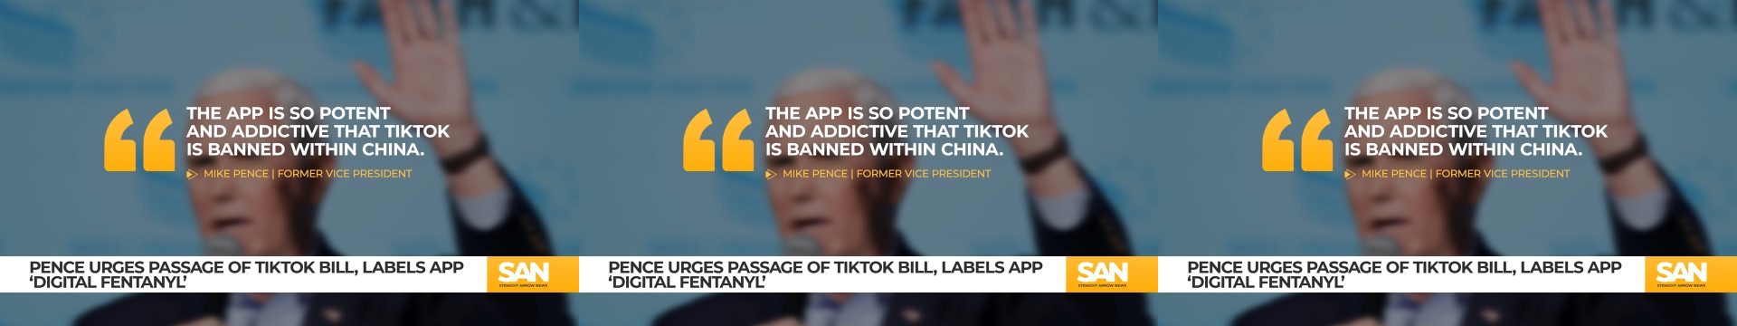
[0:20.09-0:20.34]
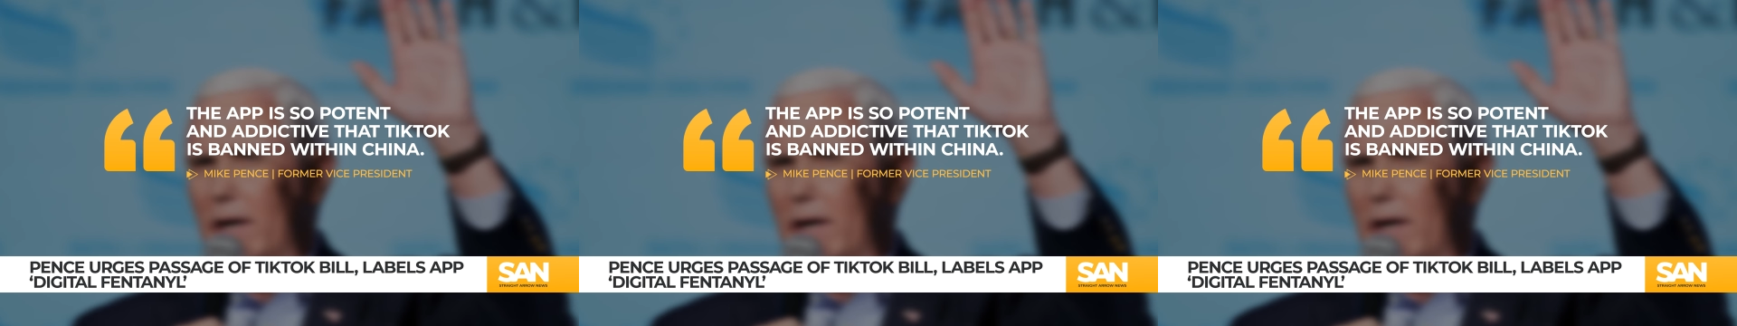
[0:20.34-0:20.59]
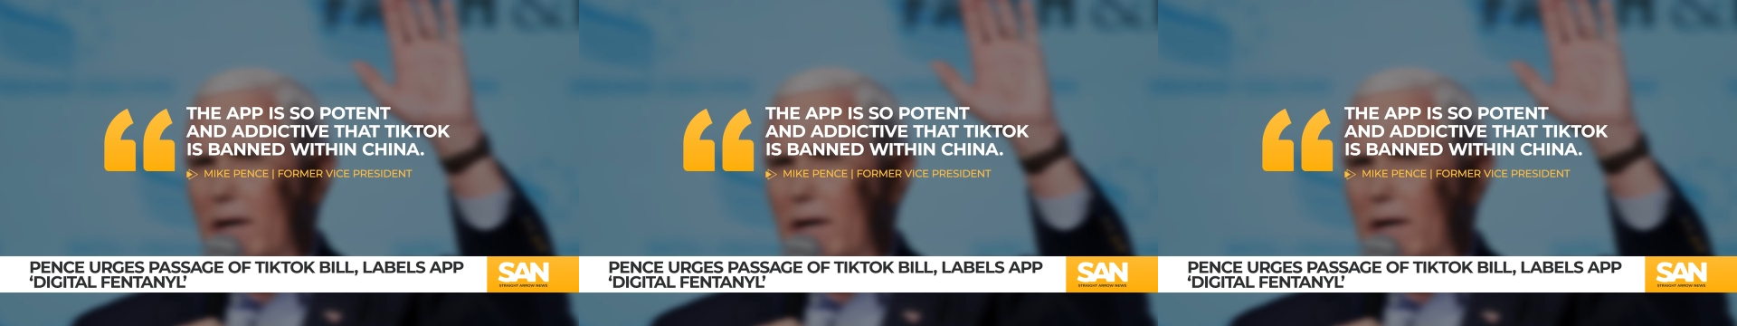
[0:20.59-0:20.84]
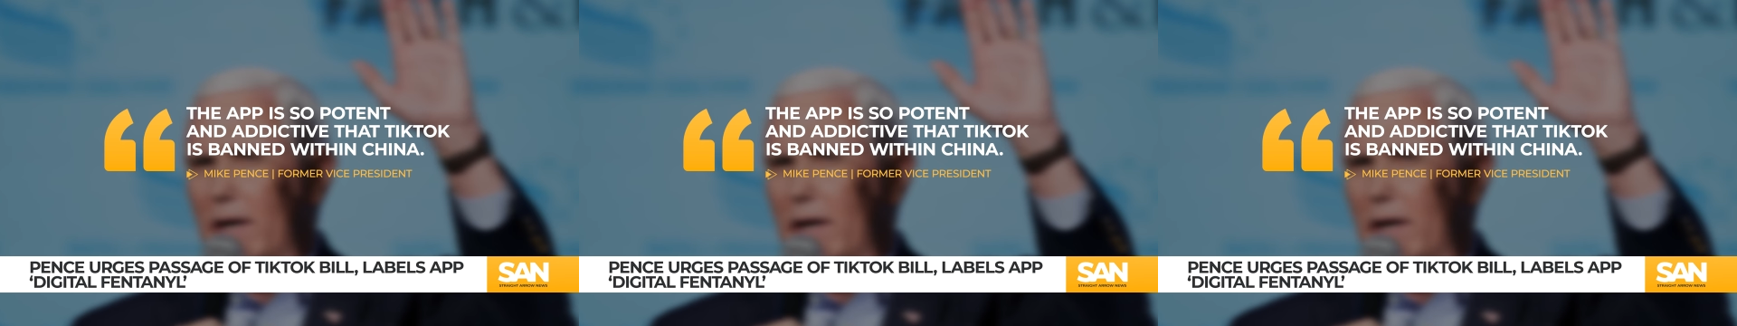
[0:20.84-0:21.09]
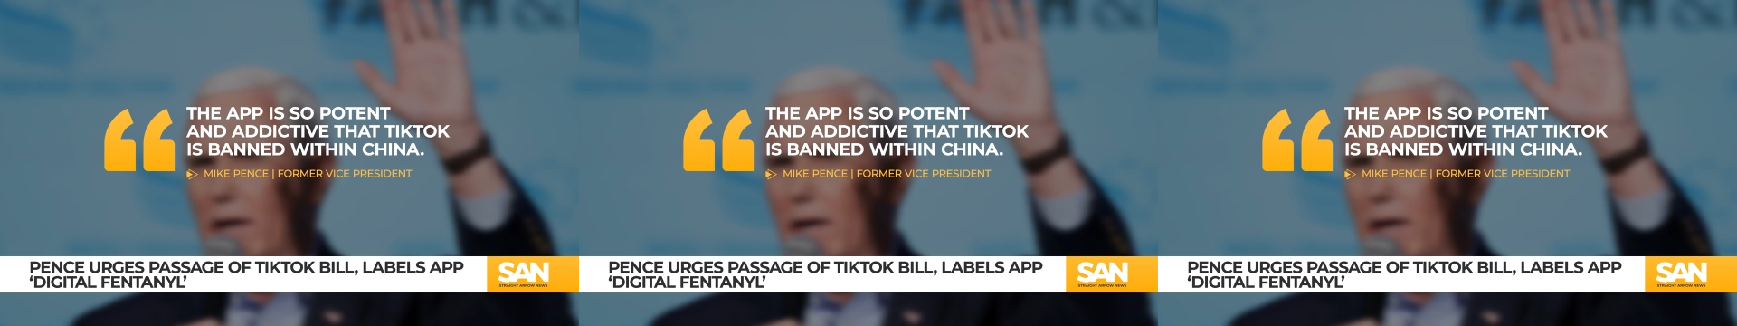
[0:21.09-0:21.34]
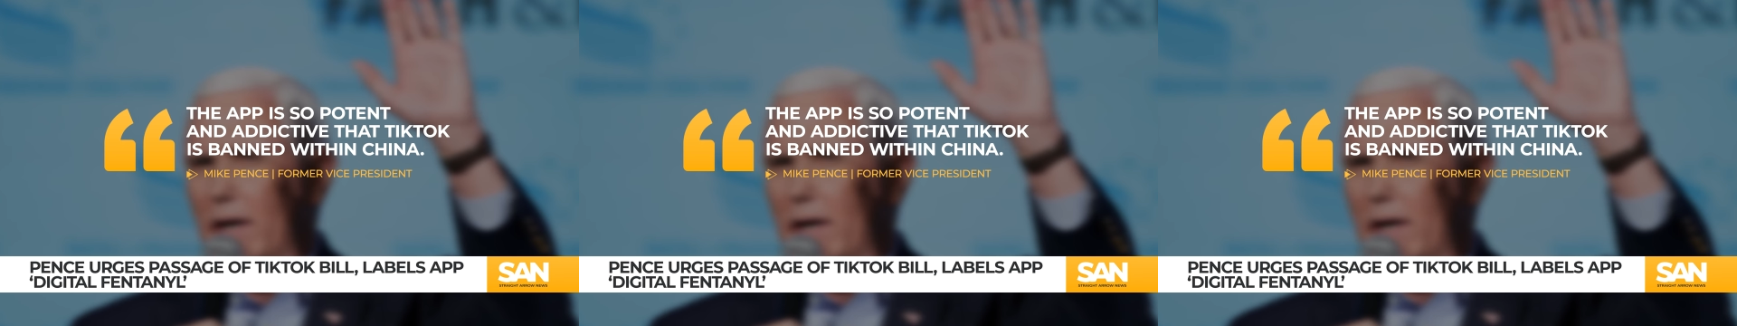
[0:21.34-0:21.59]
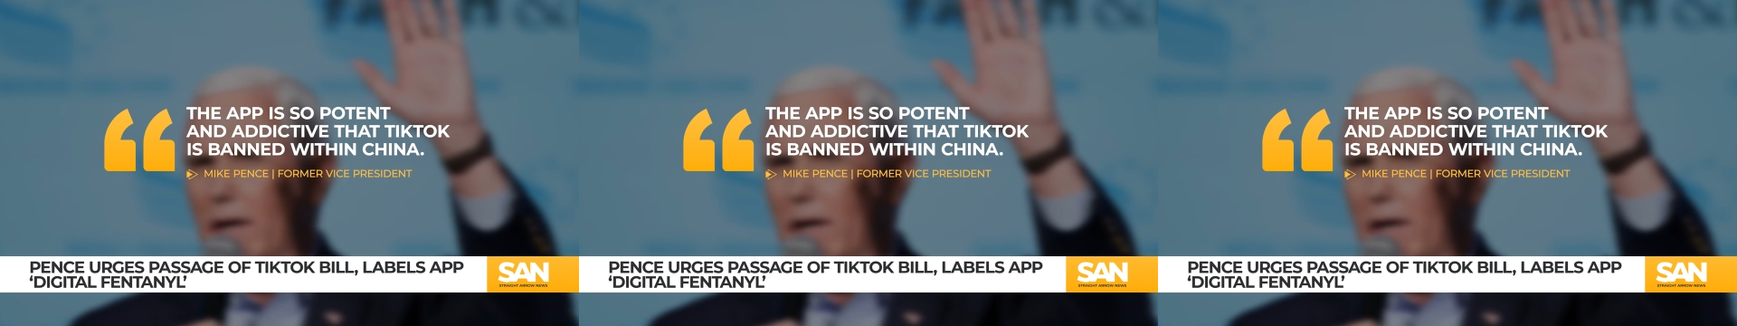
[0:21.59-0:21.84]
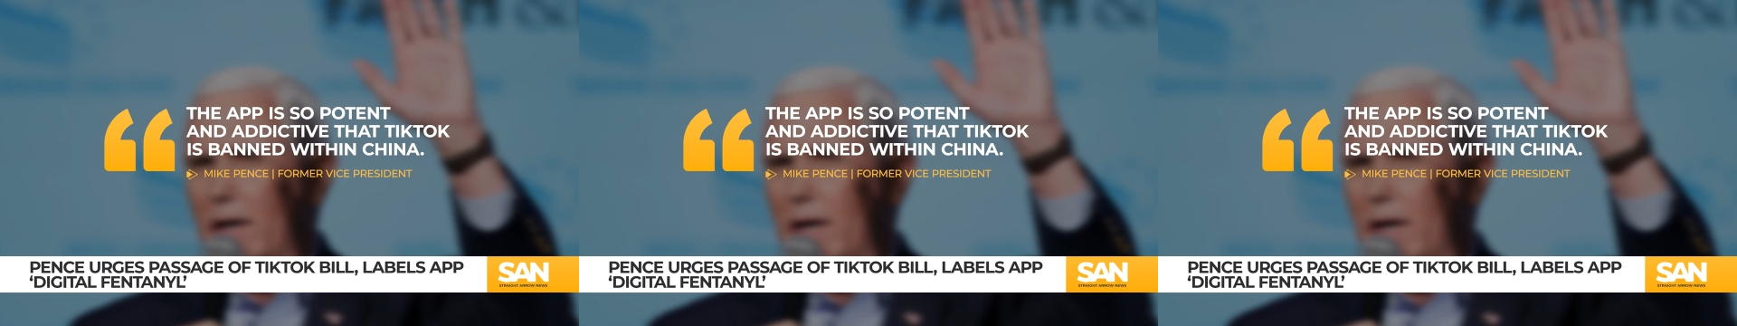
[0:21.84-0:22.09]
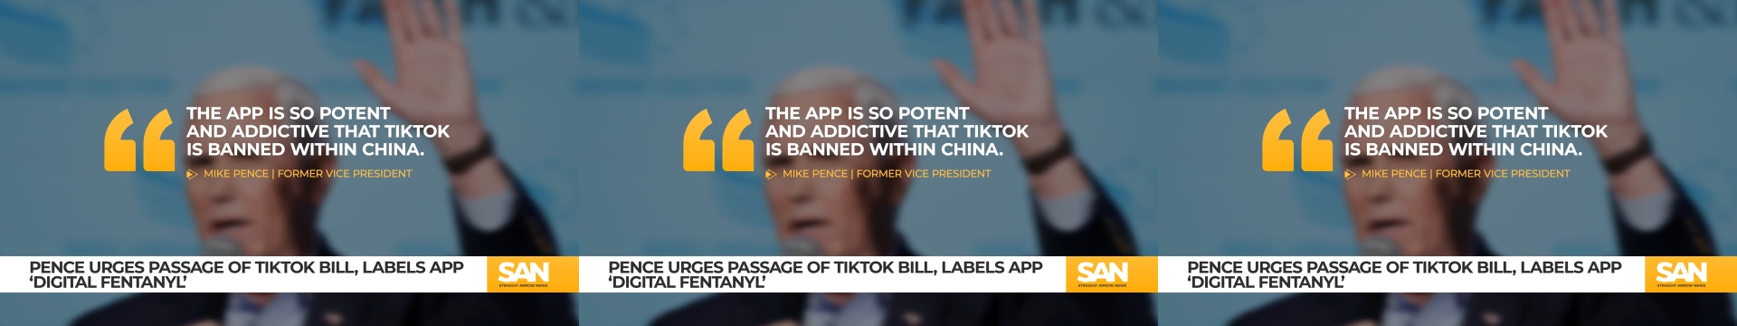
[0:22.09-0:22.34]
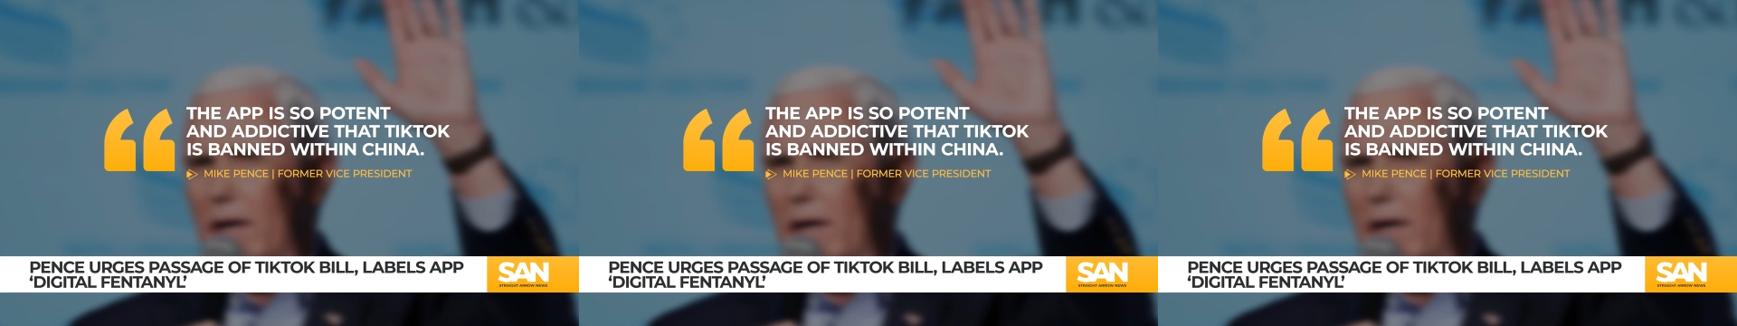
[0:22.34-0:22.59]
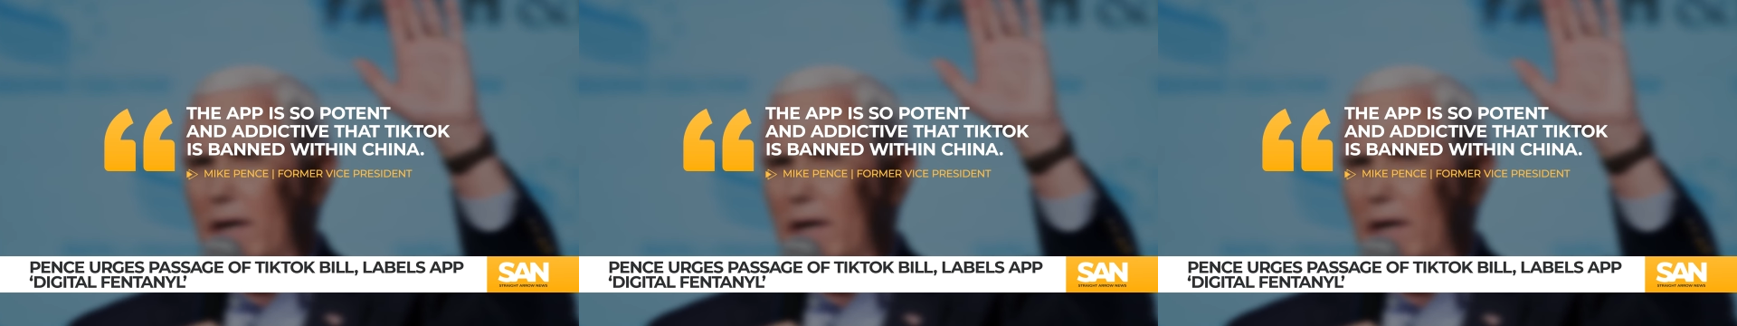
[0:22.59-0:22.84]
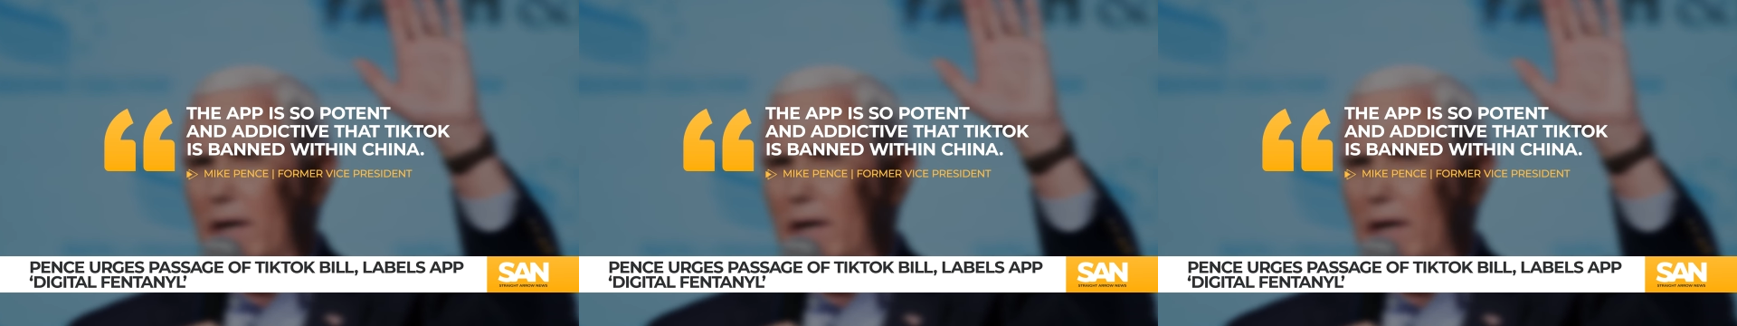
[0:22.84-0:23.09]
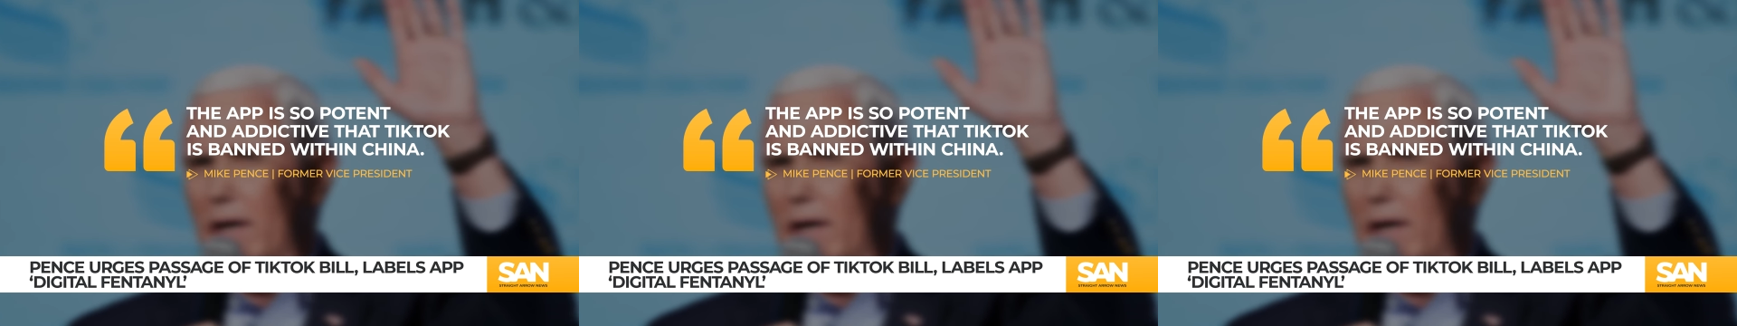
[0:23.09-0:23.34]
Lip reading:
No face is visible, so there are no lips to read.